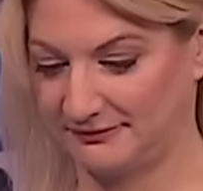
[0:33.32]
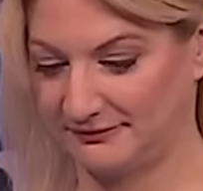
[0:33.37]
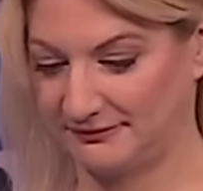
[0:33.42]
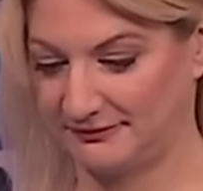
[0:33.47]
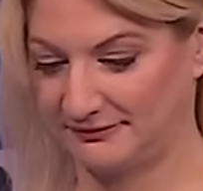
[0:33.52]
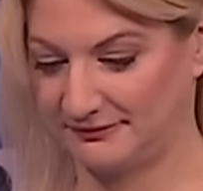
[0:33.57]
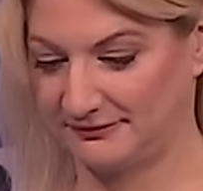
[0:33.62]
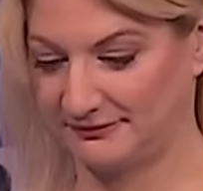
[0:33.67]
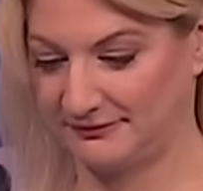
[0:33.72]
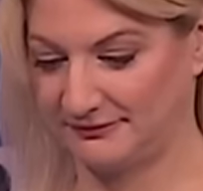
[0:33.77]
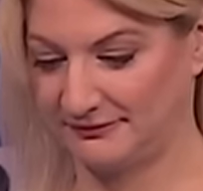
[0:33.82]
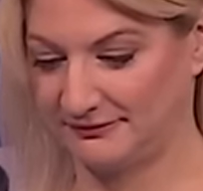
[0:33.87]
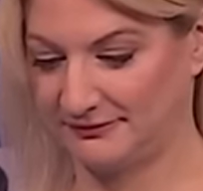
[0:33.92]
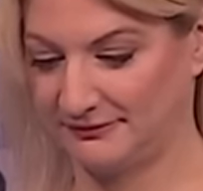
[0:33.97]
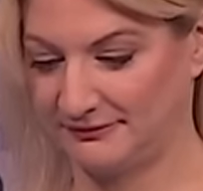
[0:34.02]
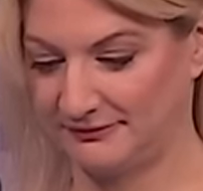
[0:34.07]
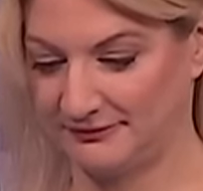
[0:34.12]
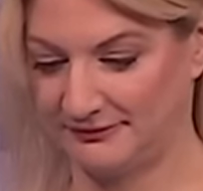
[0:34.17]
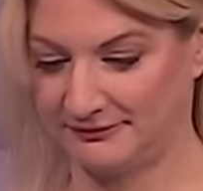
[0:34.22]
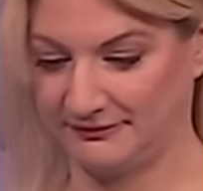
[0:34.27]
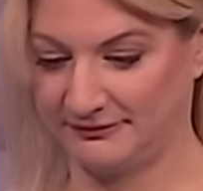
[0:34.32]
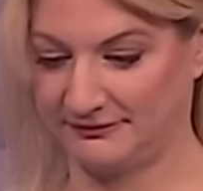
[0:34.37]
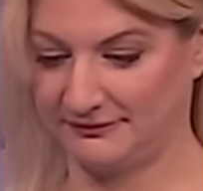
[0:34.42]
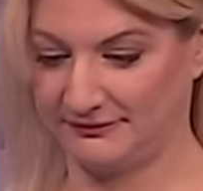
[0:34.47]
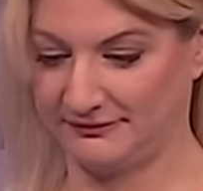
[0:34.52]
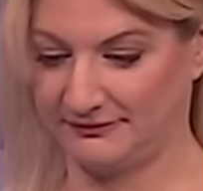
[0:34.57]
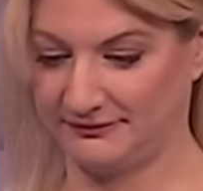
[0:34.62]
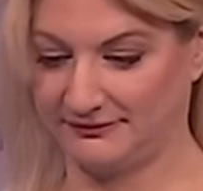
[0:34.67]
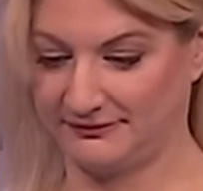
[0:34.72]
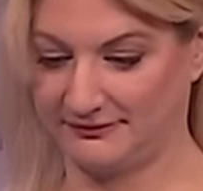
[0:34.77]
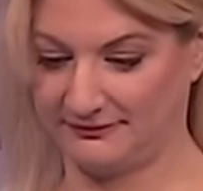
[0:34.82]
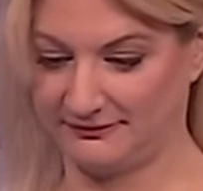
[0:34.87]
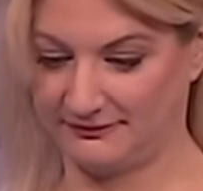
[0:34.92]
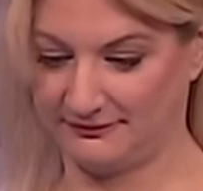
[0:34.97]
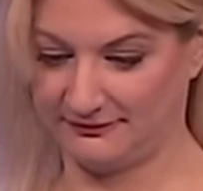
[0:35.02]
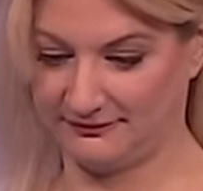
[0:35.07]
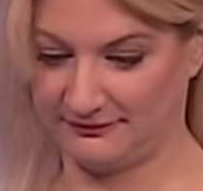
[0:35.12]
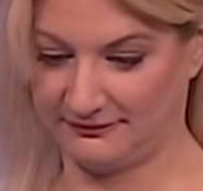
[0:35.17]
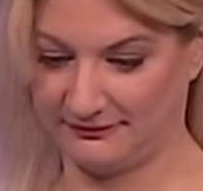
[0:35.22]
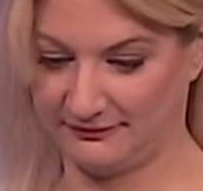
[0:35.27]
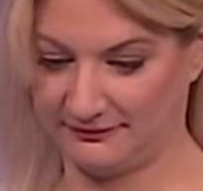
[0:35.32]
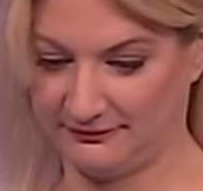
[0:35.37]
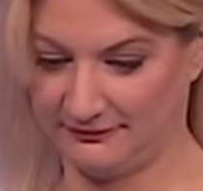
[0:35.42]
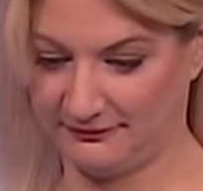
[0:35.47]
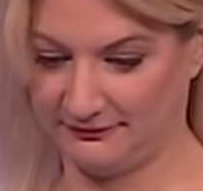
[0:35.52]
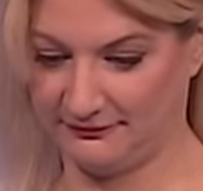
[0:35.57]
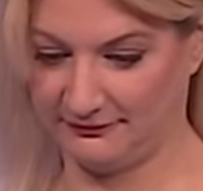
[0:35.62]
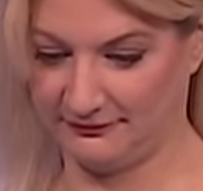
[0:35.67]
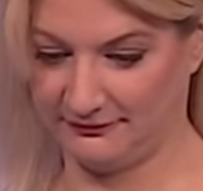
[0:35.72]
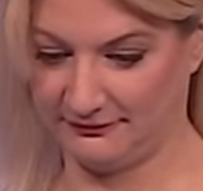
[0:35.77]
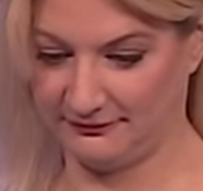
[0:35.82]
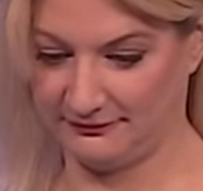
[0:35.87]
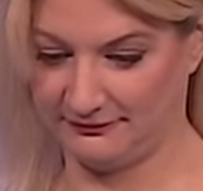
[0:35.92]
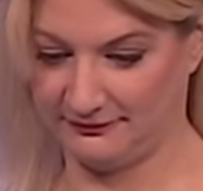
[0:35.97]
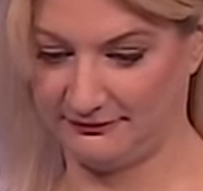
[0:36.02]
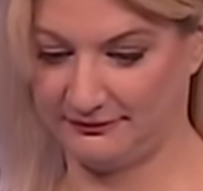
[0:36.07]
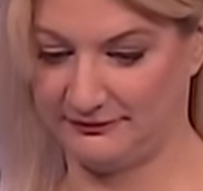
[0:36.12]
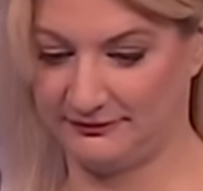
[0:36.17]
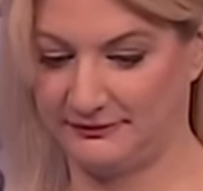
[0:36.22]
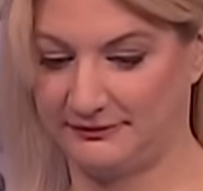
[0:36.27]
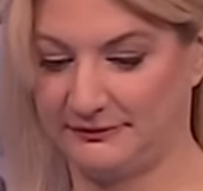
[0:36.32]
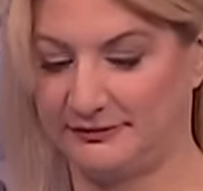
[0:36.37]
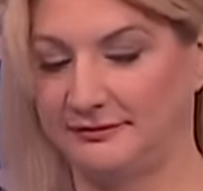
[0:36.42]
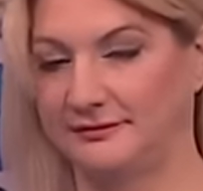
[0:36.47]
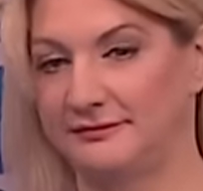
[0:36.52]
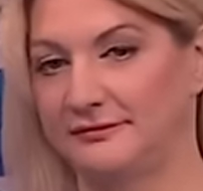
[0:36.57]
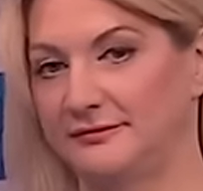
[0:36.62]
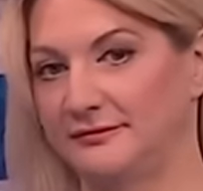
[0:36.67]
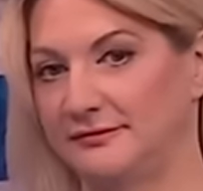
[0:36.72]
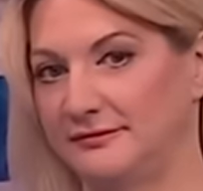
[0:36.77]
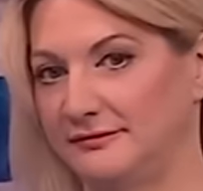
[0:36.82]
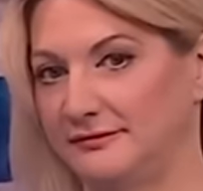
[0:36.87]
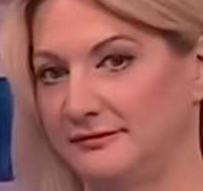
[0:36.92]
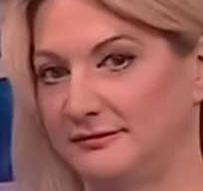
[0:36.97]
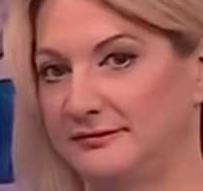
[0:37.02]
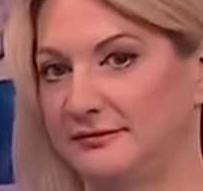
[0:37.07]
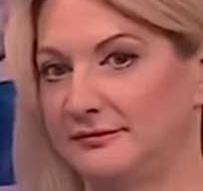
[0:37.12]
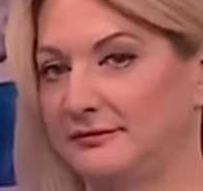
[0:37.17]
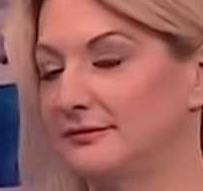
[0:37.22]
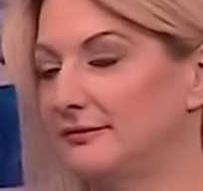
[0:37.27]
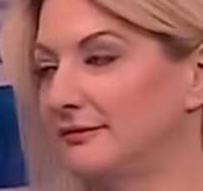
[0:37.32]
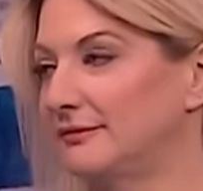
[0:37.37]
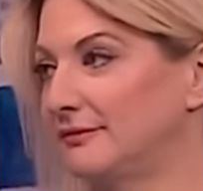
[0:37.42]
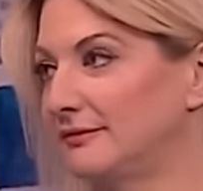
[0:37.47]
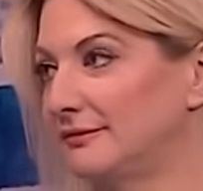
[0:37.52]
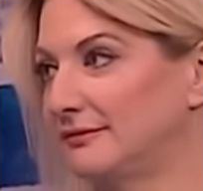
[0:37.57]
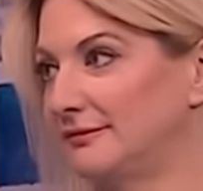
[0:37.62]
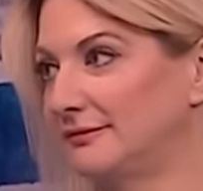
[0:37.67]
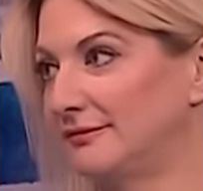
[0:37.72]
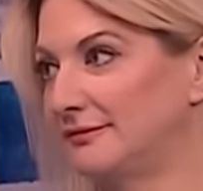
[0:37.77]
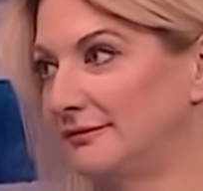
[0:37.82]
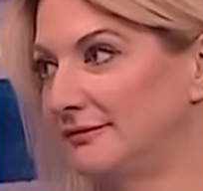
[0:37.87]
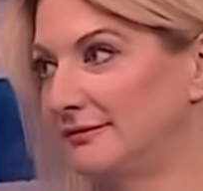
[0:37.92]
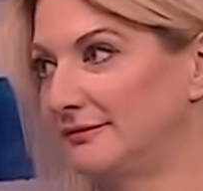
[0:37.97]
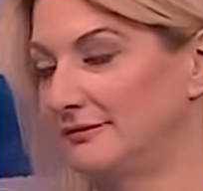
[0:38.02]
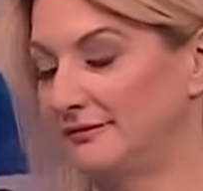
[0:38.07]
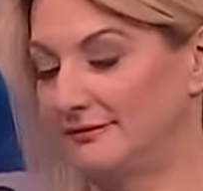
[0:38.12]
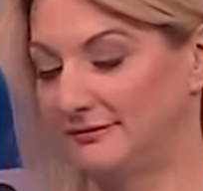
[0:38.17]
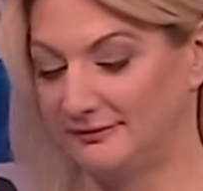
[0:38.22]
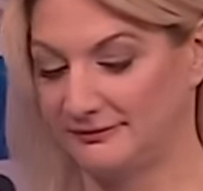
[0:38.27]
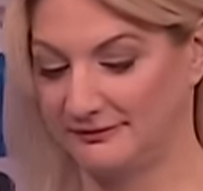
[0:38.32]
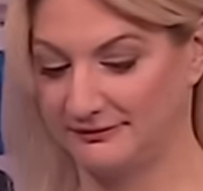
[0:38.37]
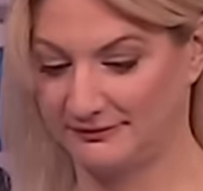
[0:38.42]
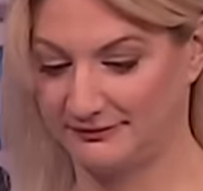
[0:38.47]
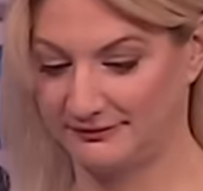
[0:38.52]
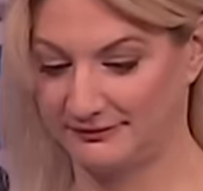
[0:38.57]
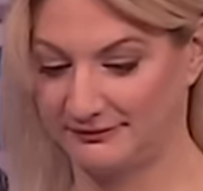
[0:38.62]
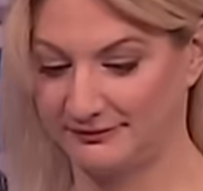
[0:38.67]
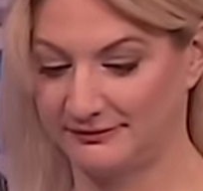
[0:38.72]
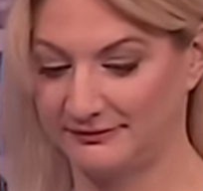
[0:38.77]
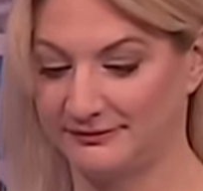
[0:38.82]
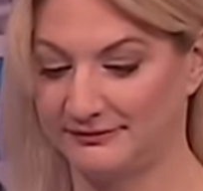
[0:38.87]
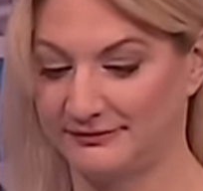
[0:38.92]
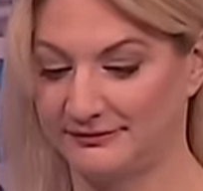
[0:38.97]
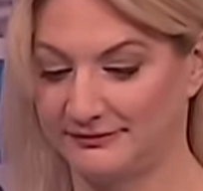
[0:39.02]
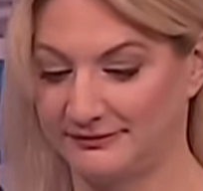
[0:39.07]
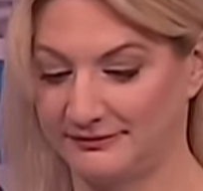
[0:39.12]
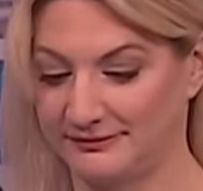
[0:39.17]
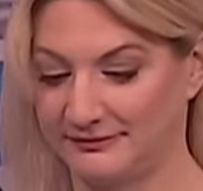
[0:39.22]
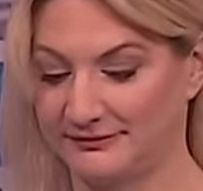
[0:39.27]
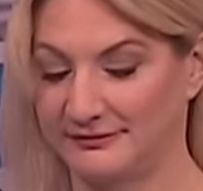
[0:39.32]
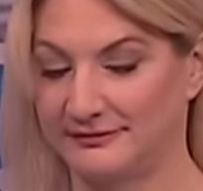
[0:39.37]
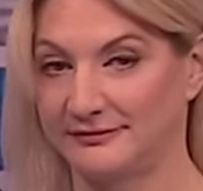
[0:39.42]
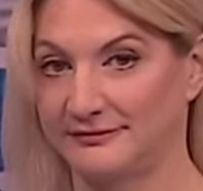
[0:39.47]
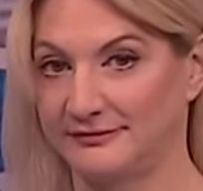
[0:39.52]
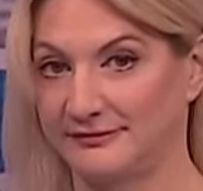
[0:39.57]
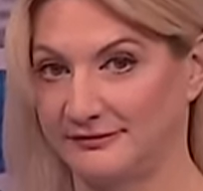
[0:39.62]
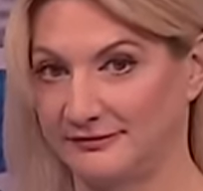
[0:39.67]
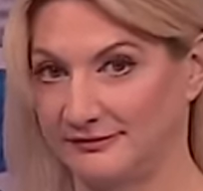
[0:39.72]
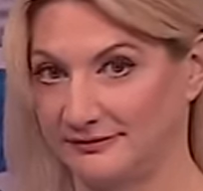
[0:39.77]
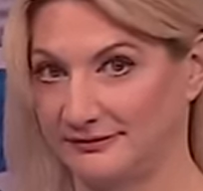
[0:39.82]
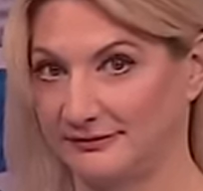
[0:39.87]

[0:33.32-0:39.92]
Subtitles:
(not speaking)